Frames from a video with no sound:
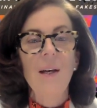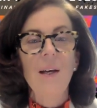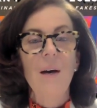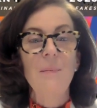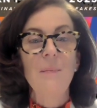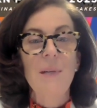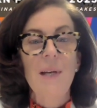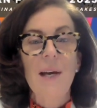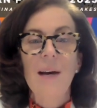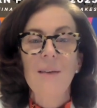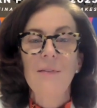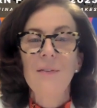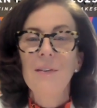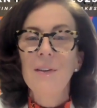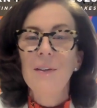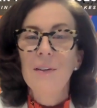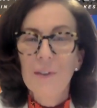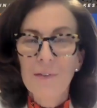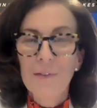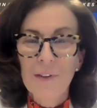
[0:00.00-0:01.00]
On behalf of the
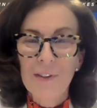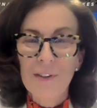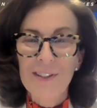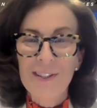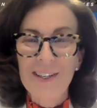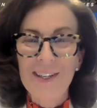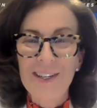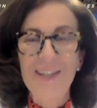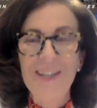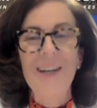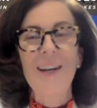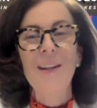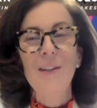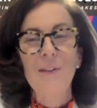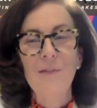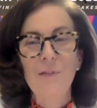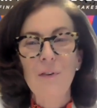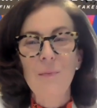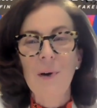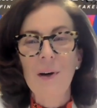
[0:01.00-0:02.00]
university and the
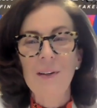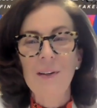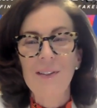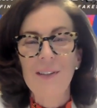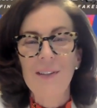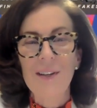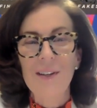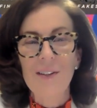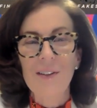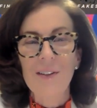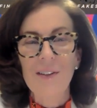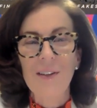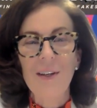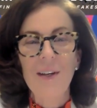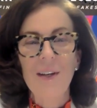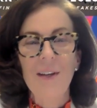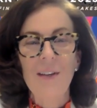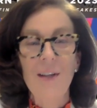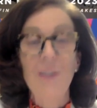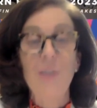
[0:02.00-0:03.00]
Fubon Center,
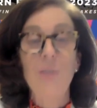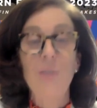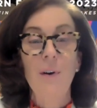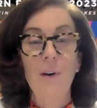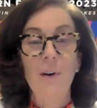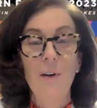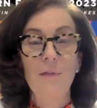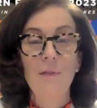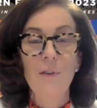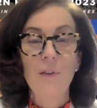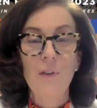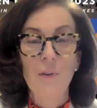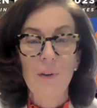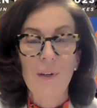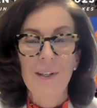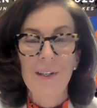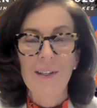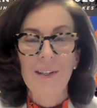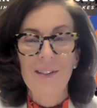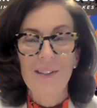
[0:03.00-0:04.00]
thank you all for
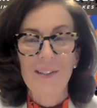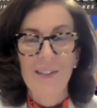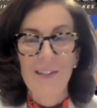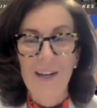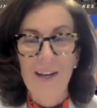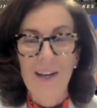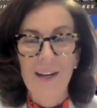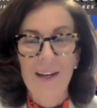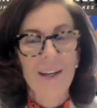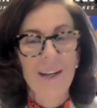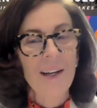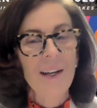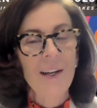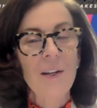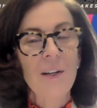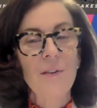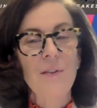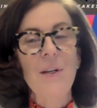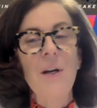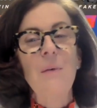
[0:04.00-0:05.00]
joining us today.
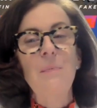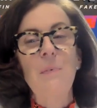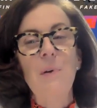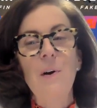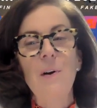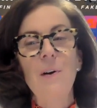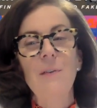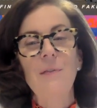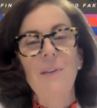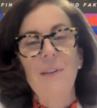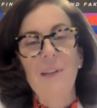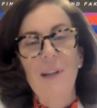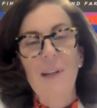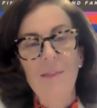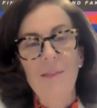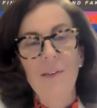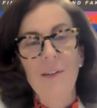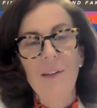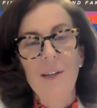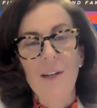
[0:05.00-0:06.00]
You're now part of a
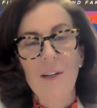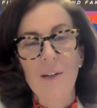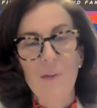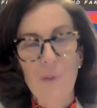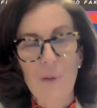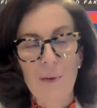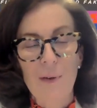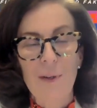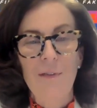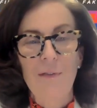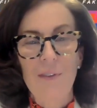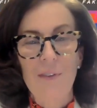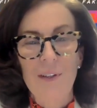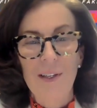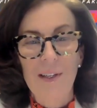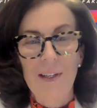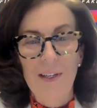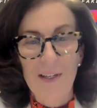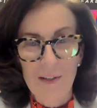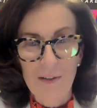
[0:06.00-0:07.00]
lively and growing
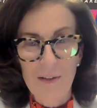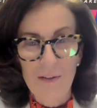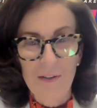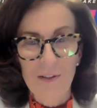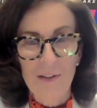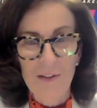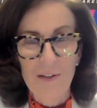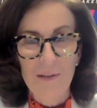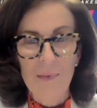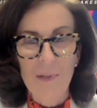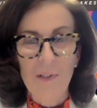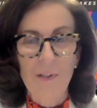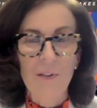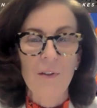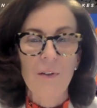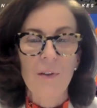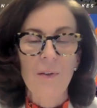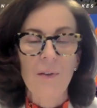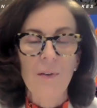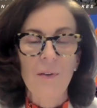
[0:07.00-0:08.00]
fintech ecosystem at
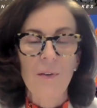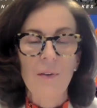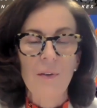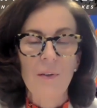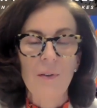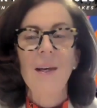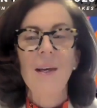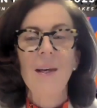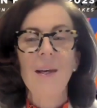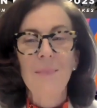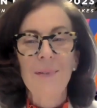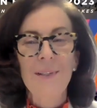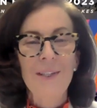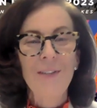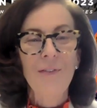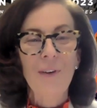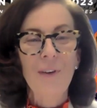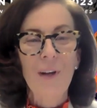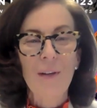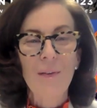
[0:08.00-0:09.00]
Stern.
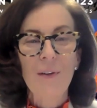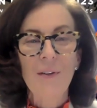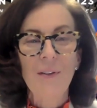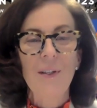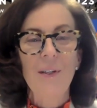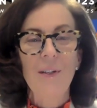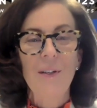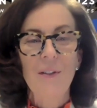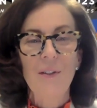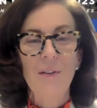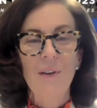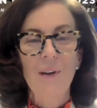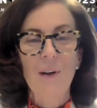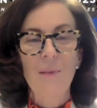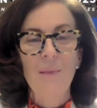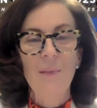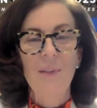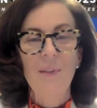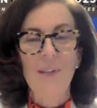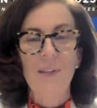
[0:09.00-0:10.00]
Please follow us on
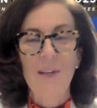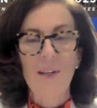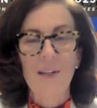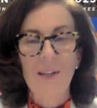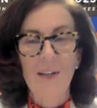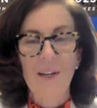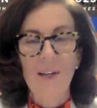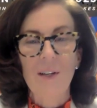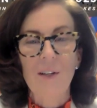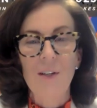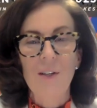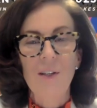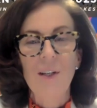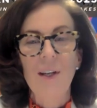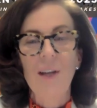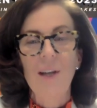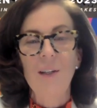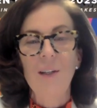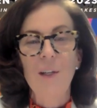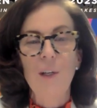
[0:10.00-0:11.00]
Instagram to stay in touch
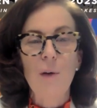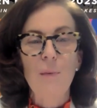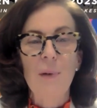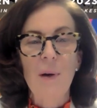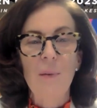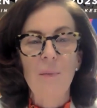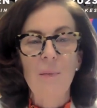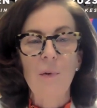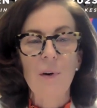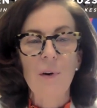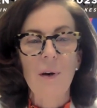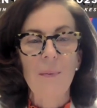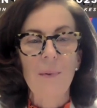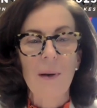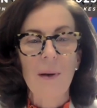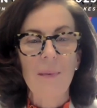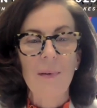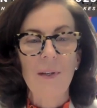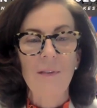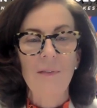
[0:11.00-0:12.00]
and to hear about more
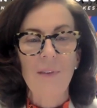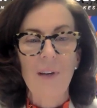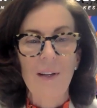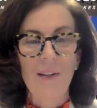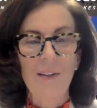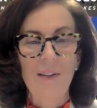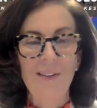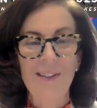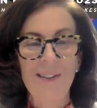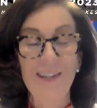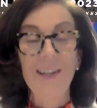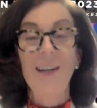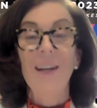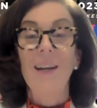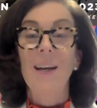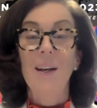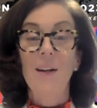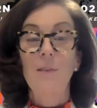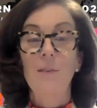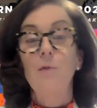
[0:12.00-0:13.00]
upcoming events.
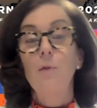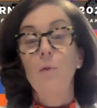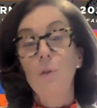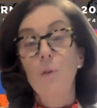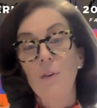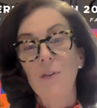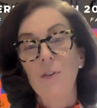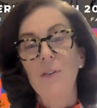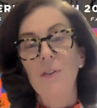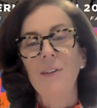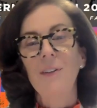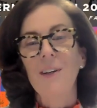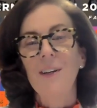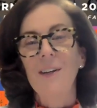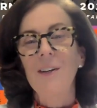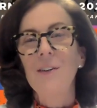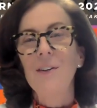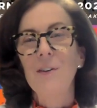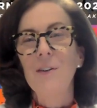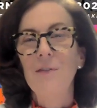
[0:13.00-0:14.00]
And of course, good
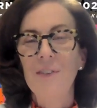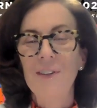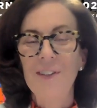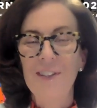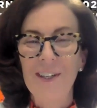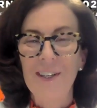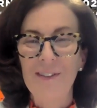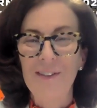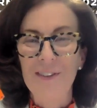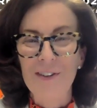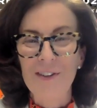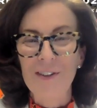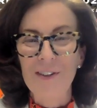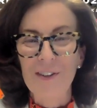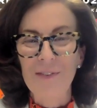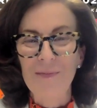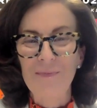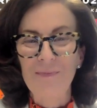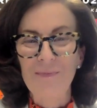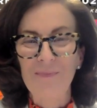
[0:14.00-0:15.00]
luck in your fintech
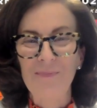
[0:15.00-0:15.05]
future.